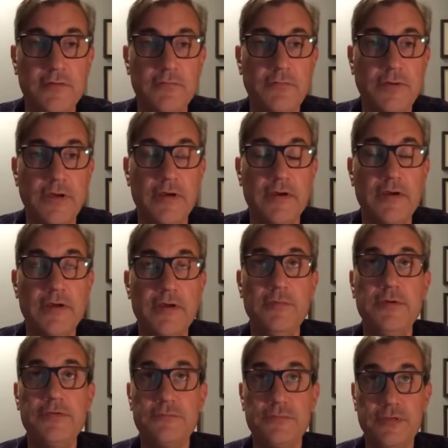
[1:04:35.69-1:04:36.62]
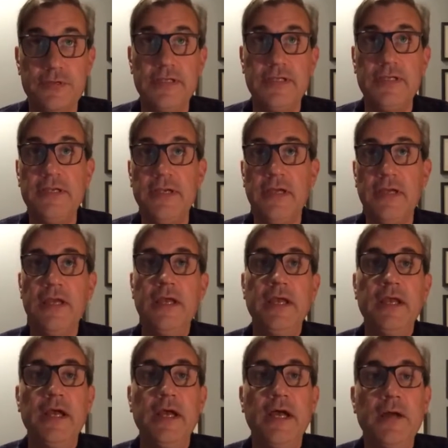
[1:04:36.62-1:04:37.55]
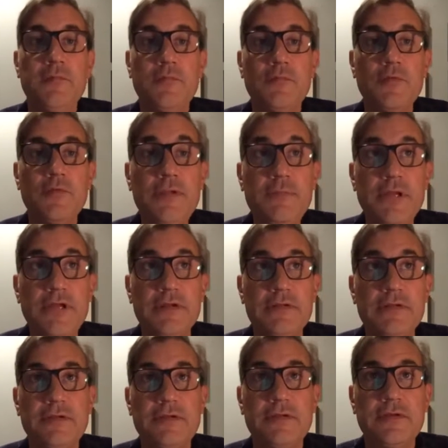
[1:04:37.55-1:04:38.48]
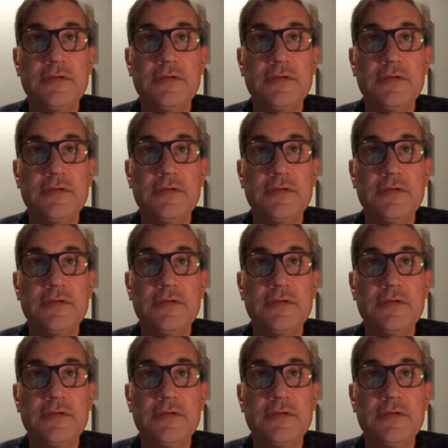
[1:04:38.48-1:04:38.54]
where it was re, um, rebuilt,